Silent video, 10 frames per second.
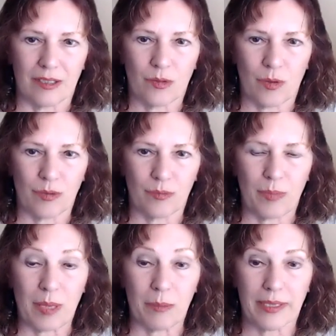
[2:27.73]
quote,
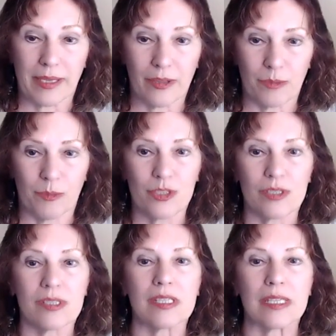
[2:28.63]
public health
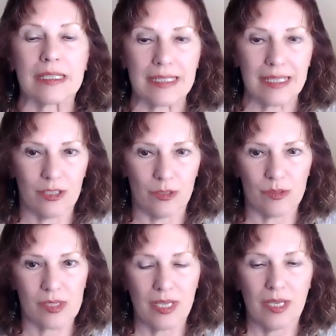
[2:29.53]
emergency
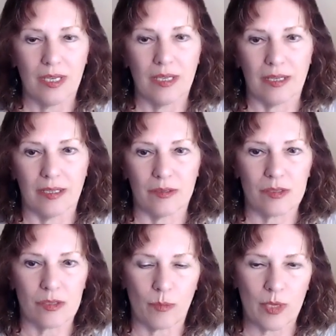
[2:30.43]
continues.
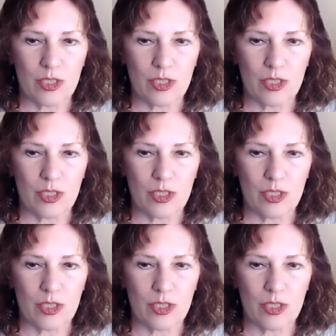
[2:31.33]
There's so